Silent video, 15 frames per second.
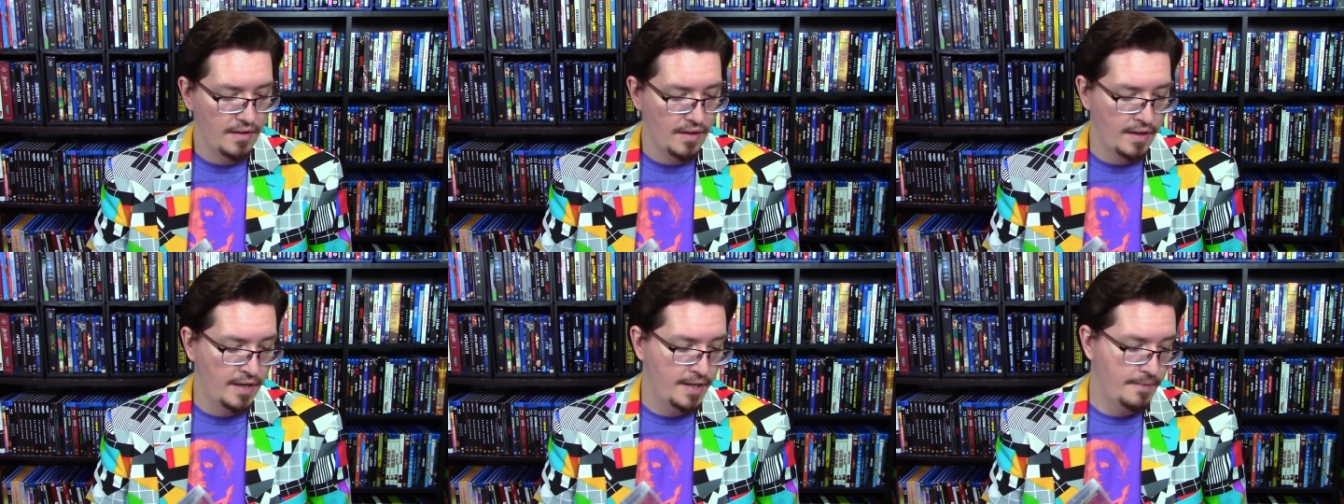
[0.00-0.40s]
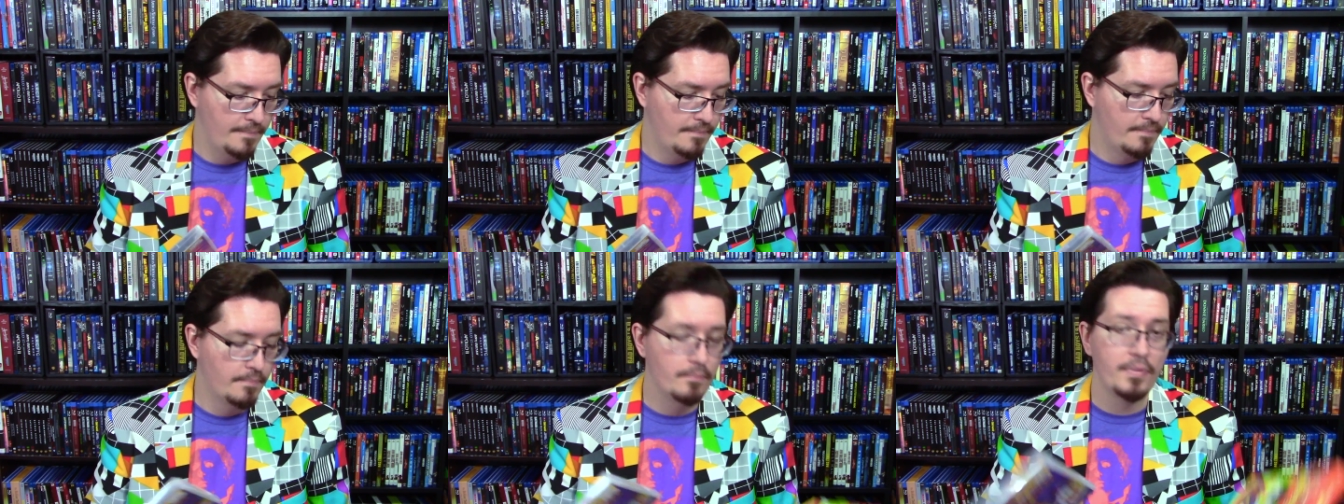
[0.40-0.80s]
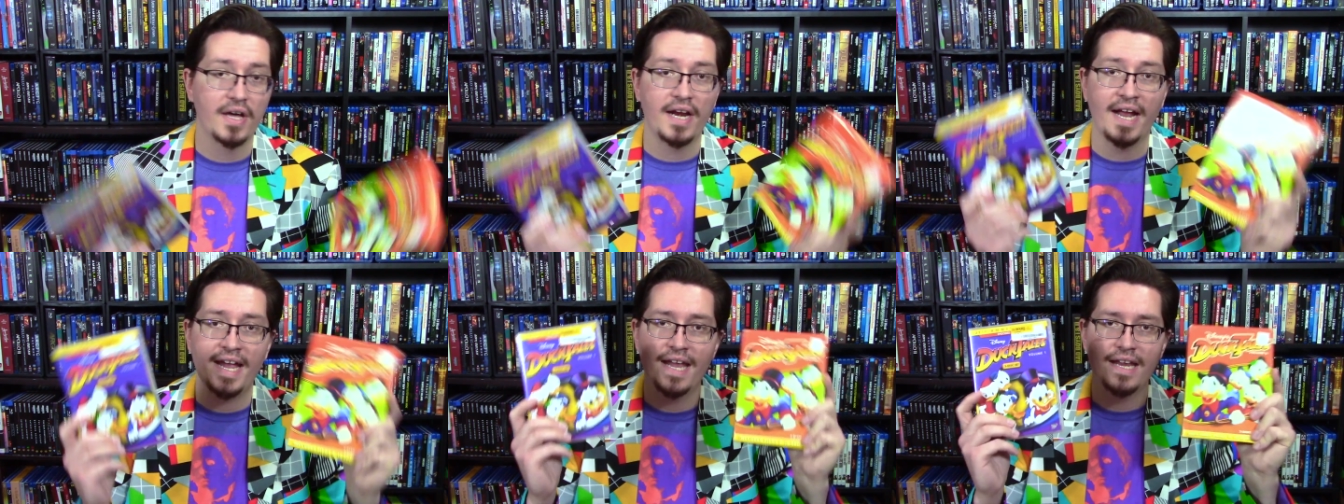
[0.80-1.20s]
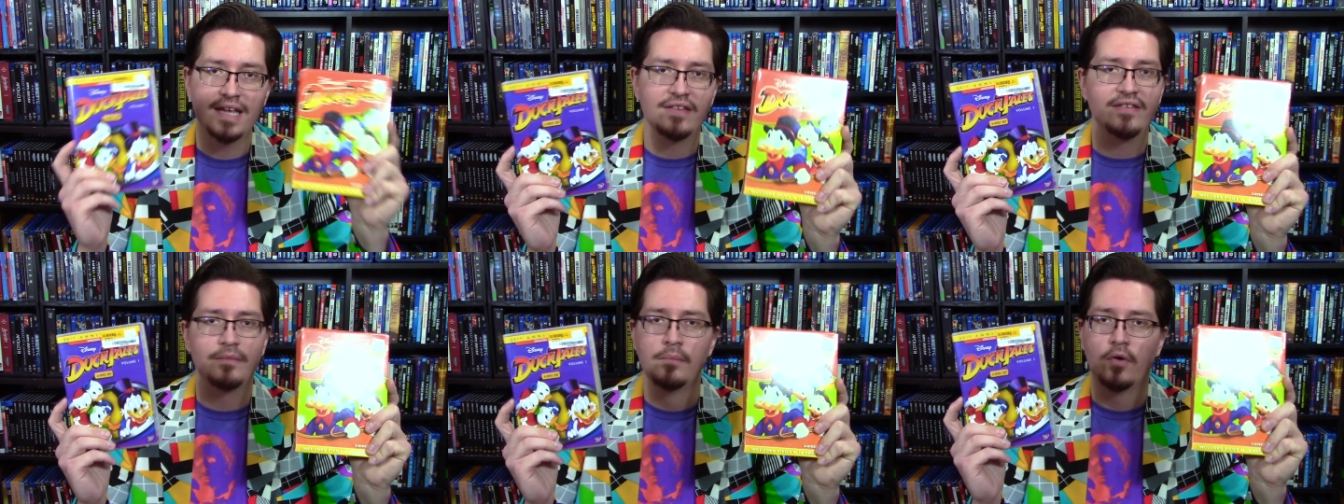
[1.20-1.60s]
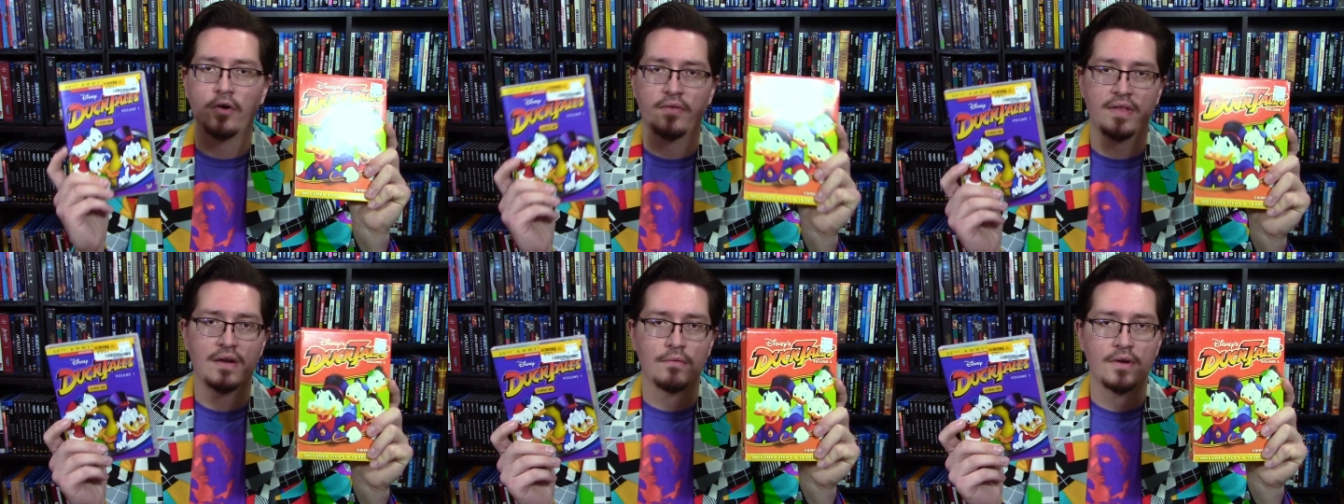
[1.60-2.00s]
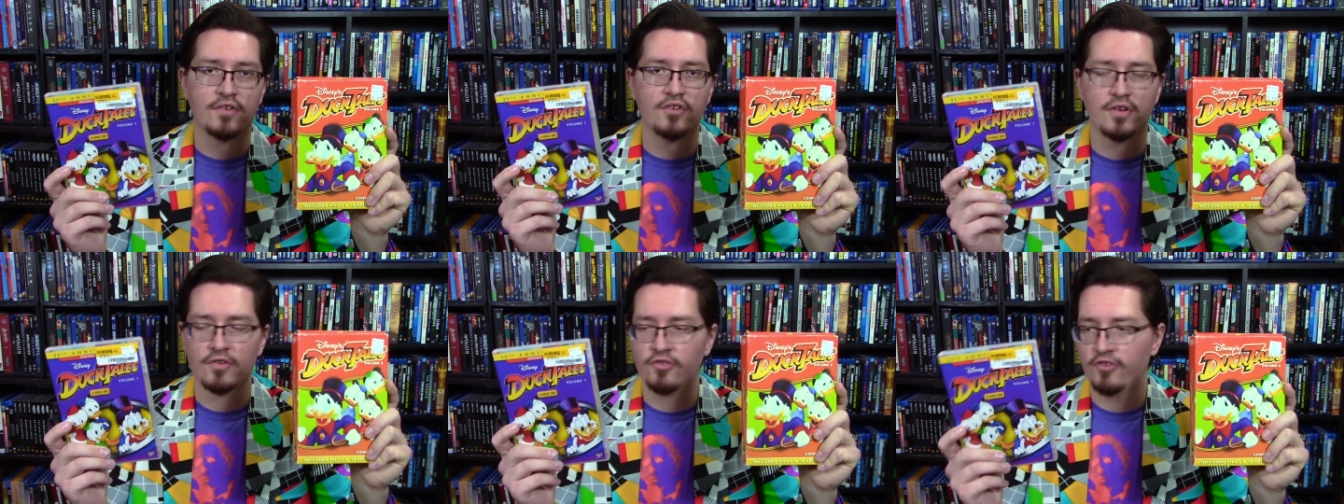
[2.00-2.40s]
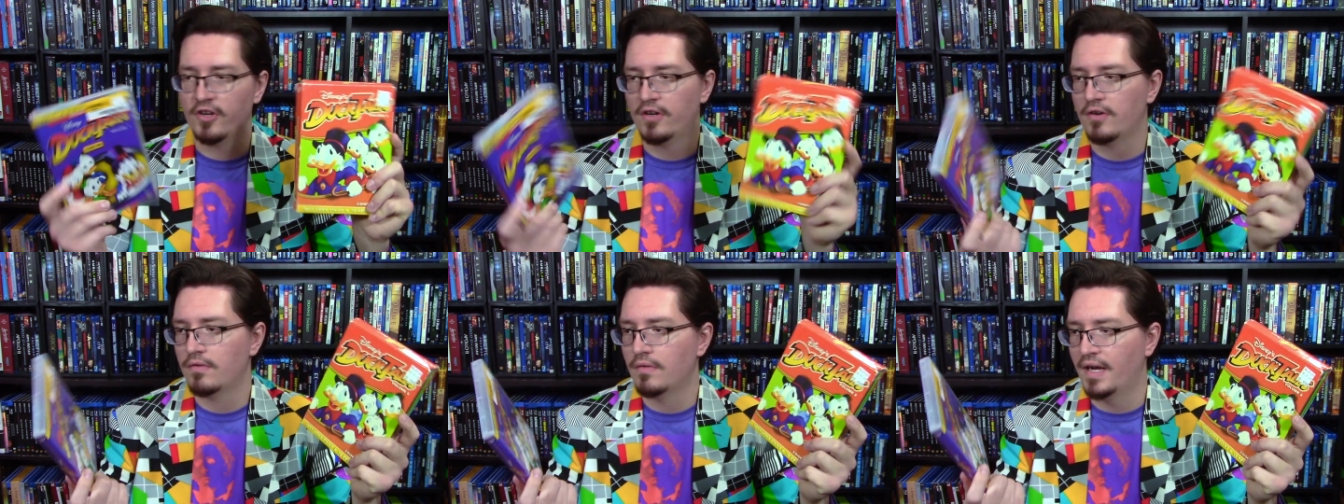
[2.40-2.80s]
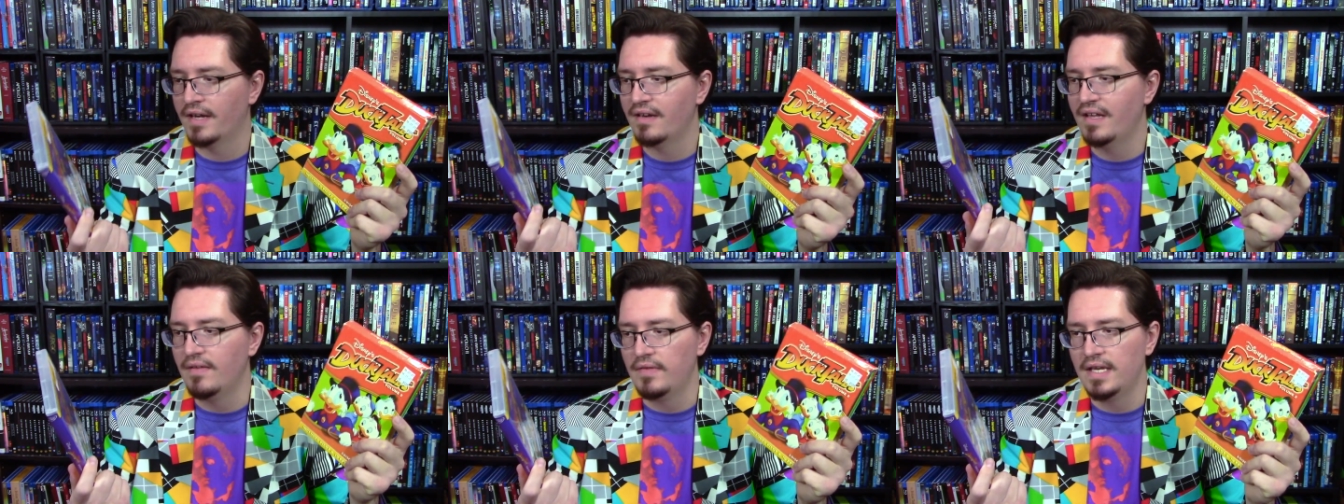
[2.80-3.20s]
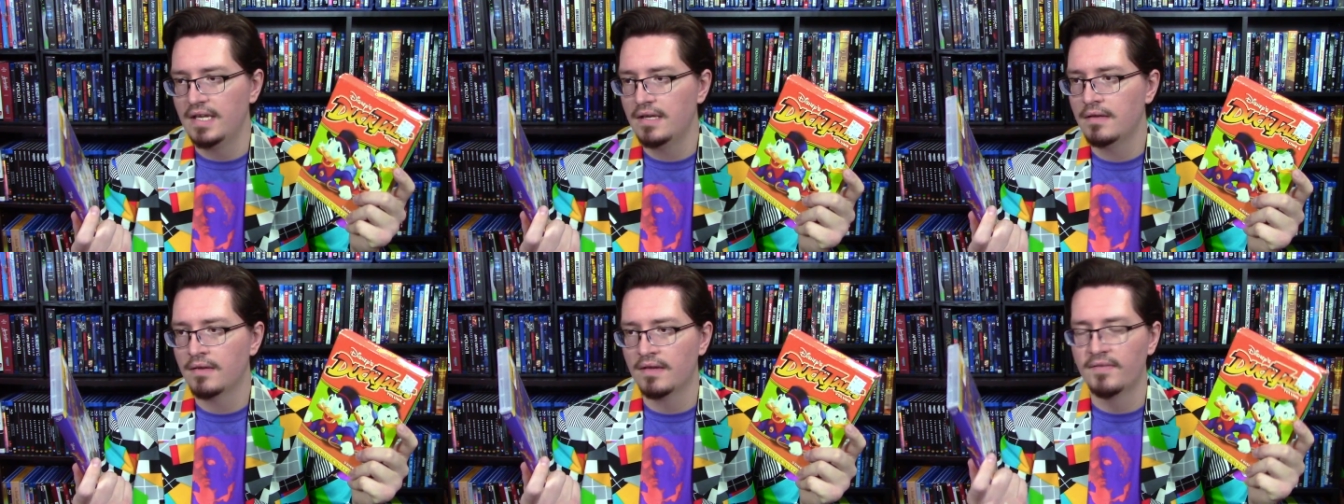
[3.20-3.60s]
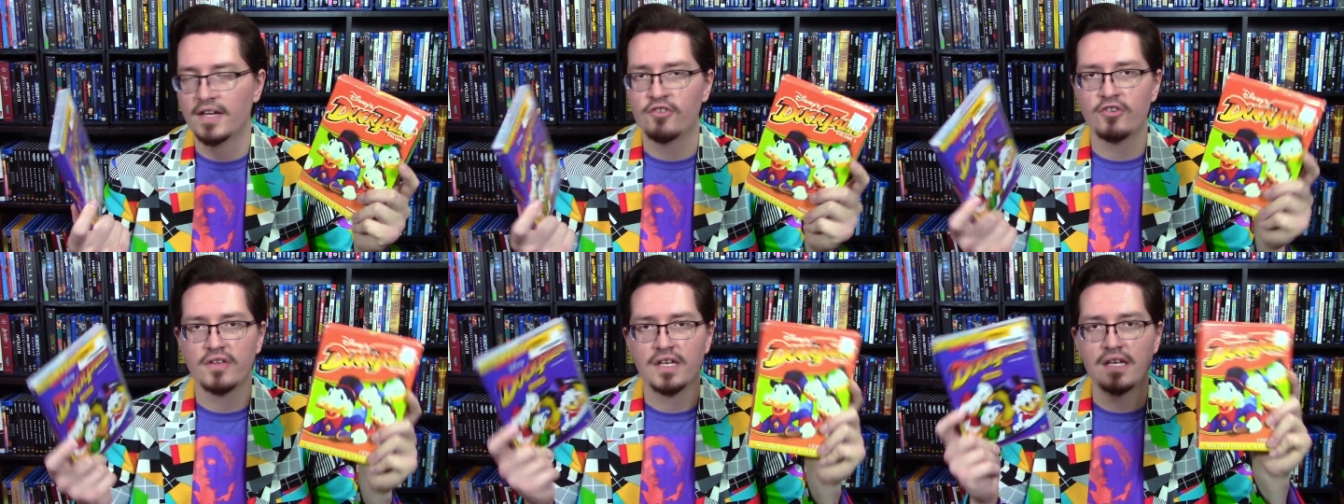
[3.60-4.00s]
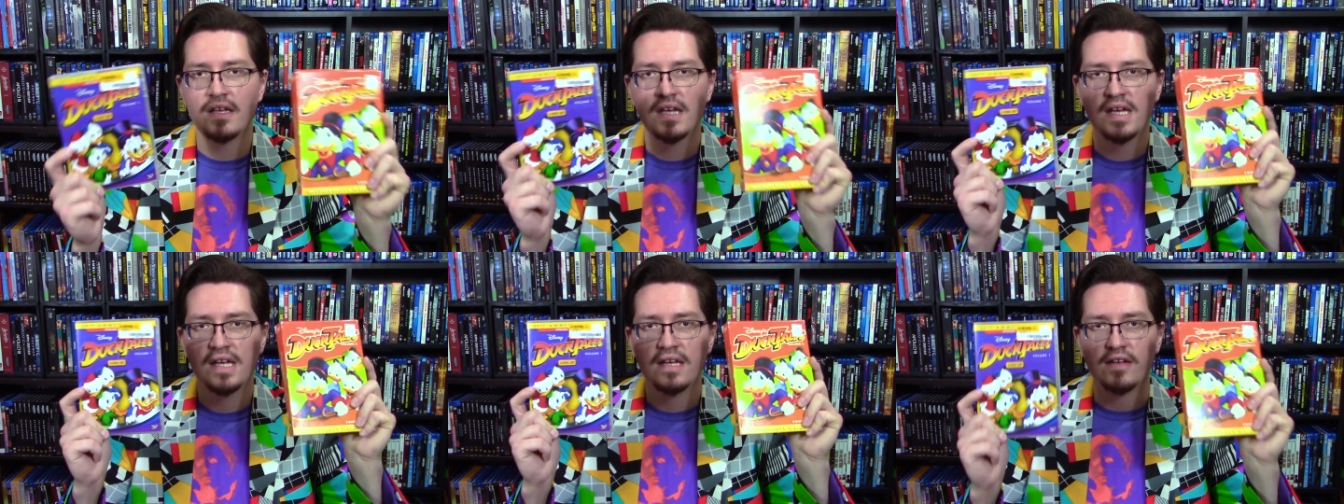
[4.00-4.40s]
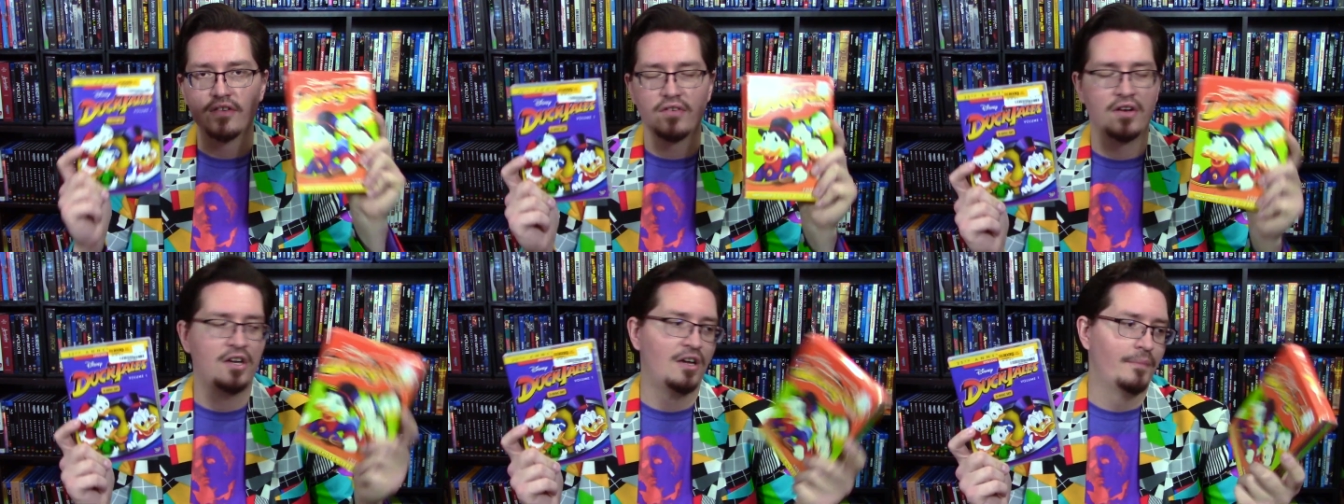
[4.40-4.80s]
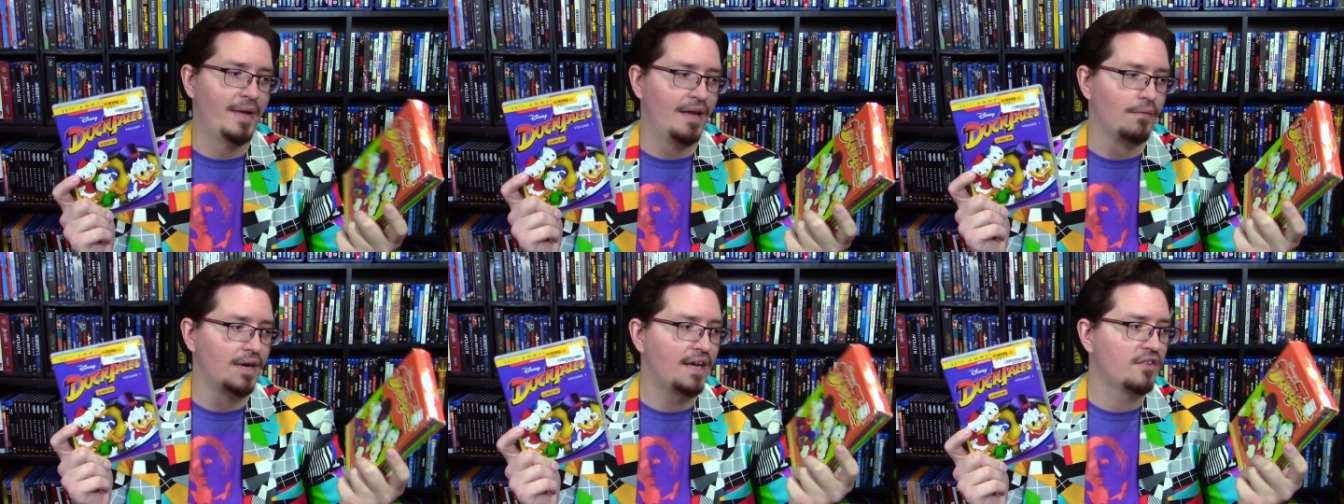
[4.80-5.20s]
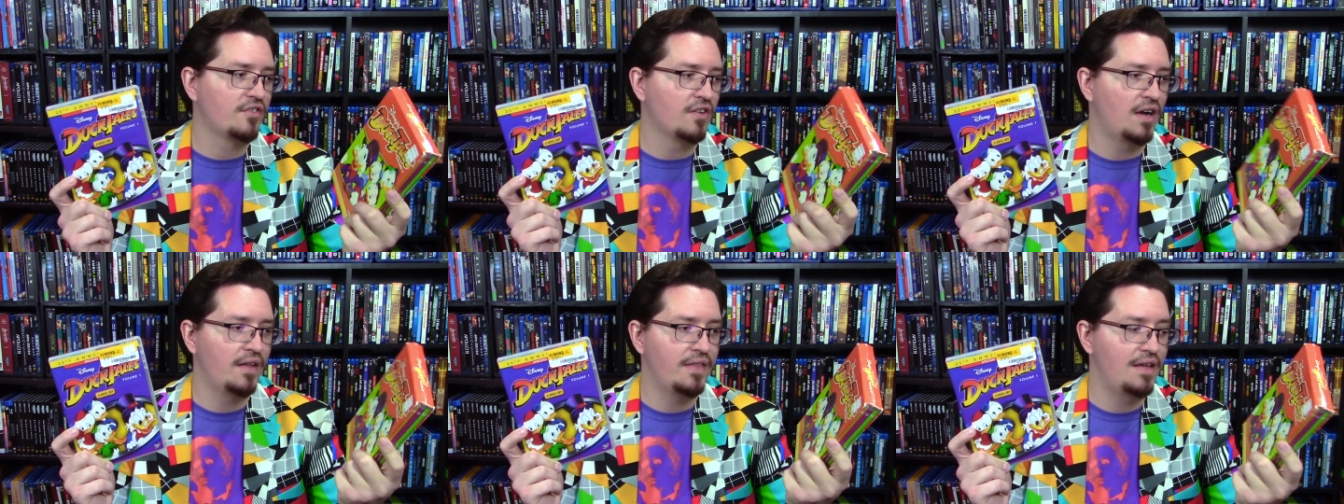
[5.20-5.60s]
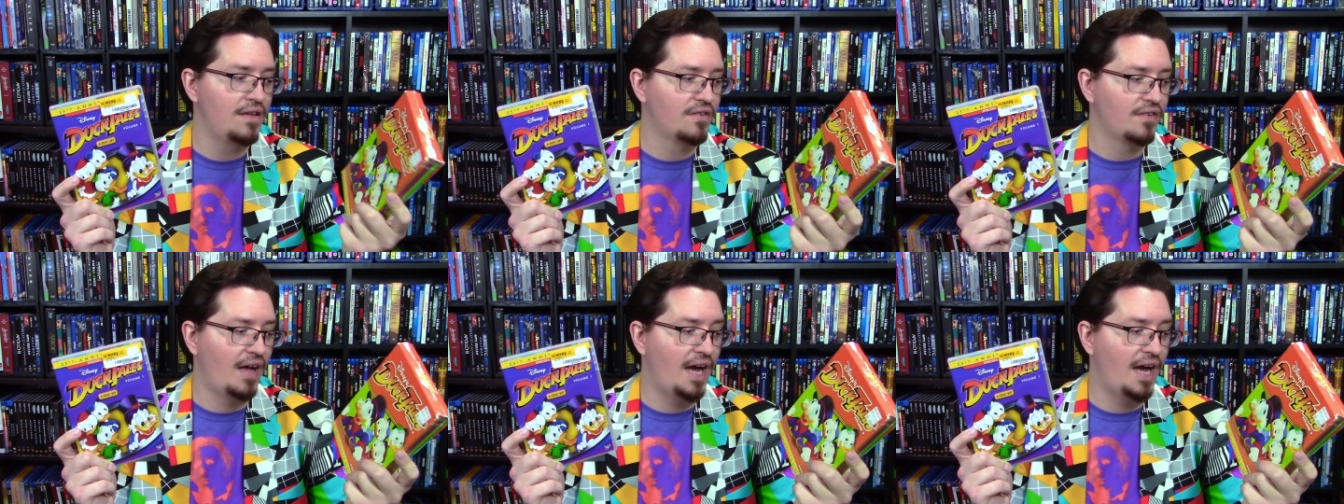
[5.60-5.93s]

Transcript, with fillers: Um, but I got to get some more of the original show on DVD eventually because oh man, when I saw these,